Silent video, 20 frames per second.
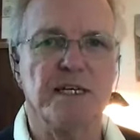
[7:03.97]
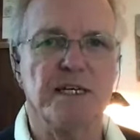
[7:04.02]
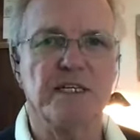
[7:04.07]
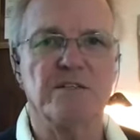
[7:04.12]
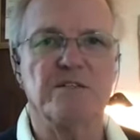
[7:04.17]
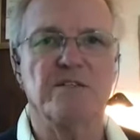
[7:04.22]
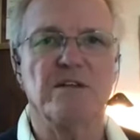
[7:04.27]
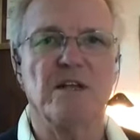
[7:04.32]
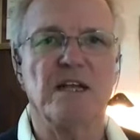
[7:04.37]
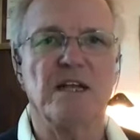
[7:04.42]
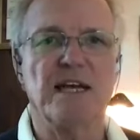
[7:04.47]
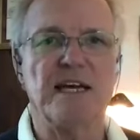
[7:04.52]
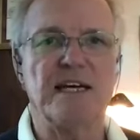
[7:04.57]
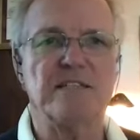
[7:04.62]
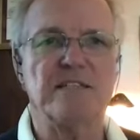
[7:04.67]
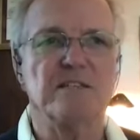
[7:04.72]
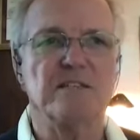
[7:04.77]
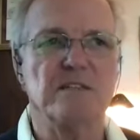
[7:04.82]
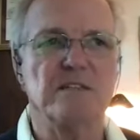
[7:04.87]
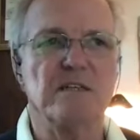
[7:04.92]
And it's the
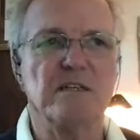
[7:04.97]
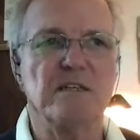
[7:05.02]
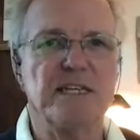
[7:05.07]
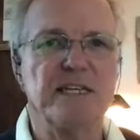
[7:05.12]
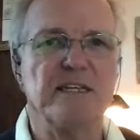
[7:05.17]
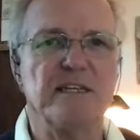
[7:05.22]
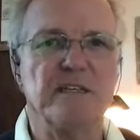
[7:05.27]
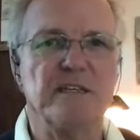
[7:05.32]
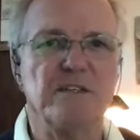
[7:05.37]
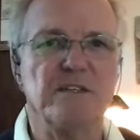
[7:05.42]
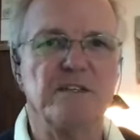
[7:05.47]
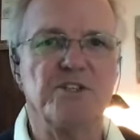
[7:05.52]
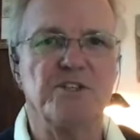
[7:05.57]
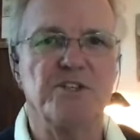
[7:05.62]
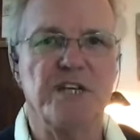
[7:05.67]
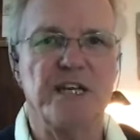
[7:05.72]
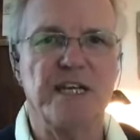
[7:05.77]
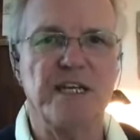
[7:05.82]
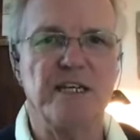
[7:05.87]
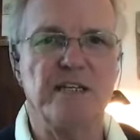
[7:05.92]
last link in the
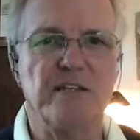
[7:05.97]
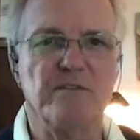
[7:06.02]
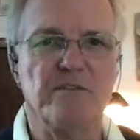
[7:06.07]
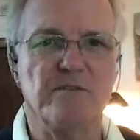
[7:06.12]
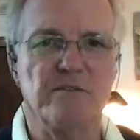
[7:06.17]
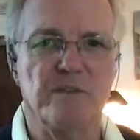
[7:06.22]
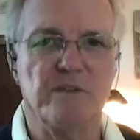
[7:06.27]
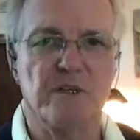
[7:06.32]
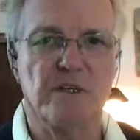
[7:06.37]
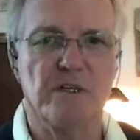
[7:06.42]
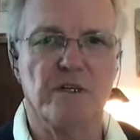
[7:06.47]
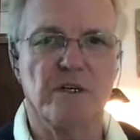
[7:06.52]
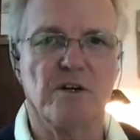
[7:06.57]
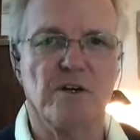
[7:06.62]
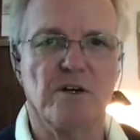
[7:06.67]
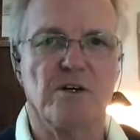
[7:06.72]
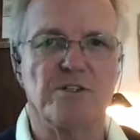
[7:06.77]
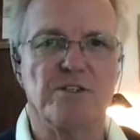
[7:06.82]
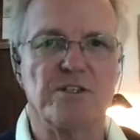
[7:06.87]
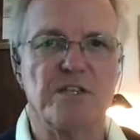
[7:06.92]
chain of
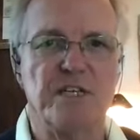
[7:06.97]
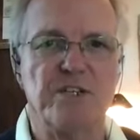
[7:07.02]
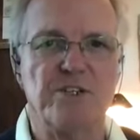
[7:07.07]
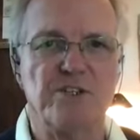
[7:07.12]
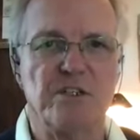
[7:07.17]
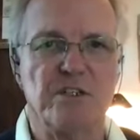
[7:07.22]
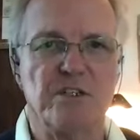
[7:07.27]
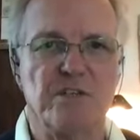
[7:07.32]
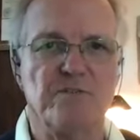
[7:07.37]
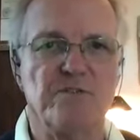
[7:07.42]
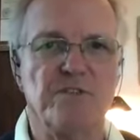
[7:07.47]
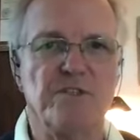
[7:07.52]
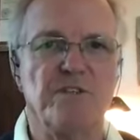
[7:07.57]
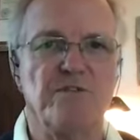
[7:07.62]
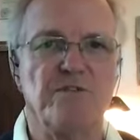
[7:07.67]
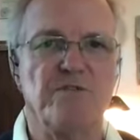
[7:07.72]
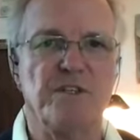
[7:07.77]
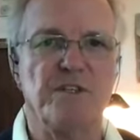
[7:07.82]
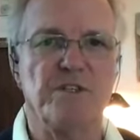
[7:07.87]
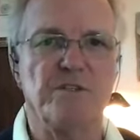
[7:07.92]
causation of
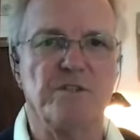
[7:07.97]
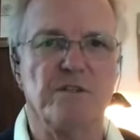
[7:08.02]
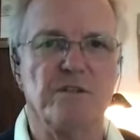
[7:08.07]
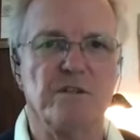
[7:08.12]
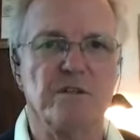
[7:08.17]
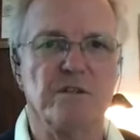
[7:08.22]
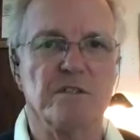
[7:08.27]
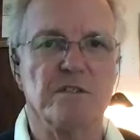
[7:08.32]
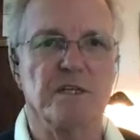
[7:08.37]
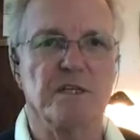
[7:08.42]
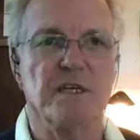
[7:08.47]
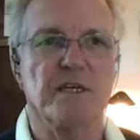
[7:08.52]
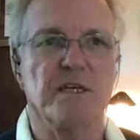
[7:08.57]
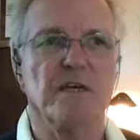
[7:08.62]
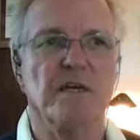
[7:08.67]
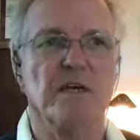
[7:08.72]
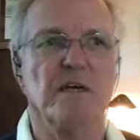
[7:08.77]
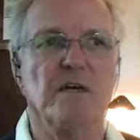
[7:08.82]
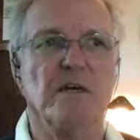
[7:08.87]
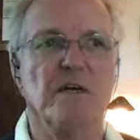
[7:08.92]
chief feature, you could say.
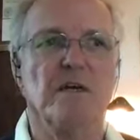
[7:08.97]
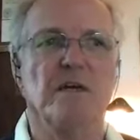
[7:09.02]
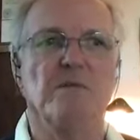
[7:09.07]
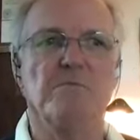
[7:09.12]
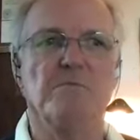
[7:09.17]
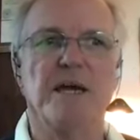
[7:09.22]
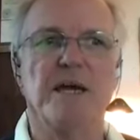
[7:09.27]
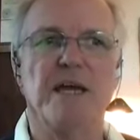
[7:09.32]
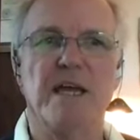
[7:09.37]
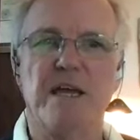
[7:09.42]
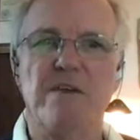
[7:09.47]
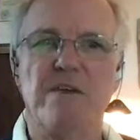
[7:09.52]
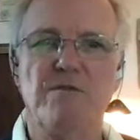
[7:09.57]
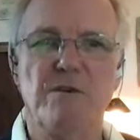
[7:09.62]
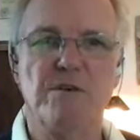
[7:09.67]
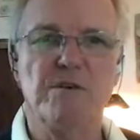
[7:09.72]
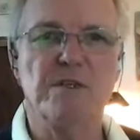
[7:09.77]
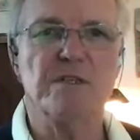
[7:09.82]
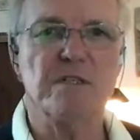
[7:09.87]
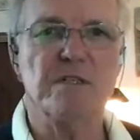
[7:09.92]

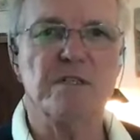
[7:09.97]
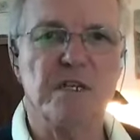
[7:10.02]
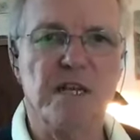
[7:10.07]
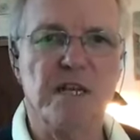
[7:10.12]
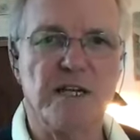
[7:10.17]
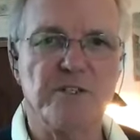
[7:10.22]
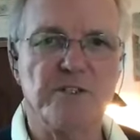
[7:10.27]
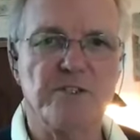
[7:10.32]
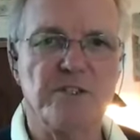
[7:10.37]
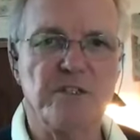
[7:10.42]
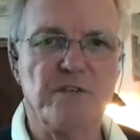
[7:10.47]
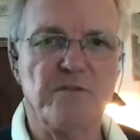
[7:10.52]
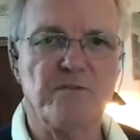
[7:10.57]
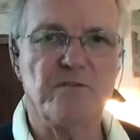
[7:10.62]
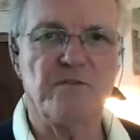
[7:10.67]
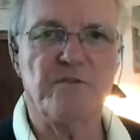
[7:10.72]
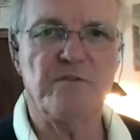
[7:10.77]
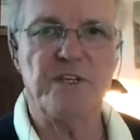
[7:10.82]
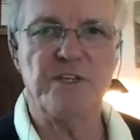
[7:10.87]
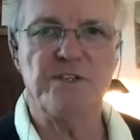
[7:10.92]
Behavior is not chief
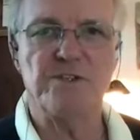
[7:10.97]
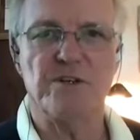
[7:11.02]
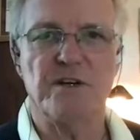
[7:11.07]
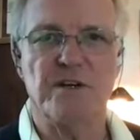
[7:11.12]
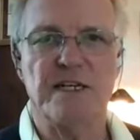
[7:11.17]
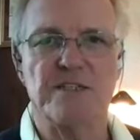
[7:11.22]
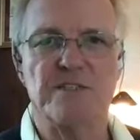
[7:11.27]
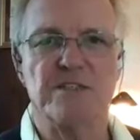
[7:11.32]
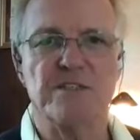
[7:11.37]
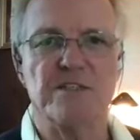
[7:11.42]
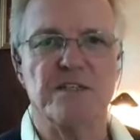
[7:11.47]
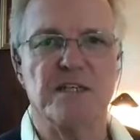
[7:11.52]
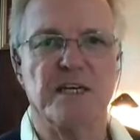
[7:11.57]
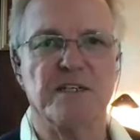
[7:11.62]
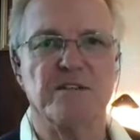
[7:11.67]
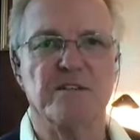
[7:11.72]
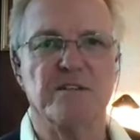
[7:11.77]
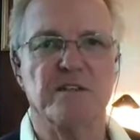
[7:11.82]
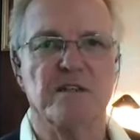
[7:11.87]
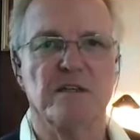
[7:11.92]
feature as
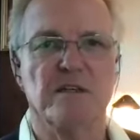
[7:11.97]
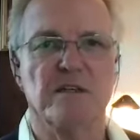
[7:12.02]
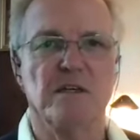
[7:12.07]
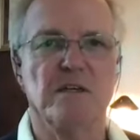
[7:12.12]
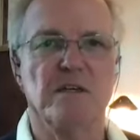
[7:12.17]
such.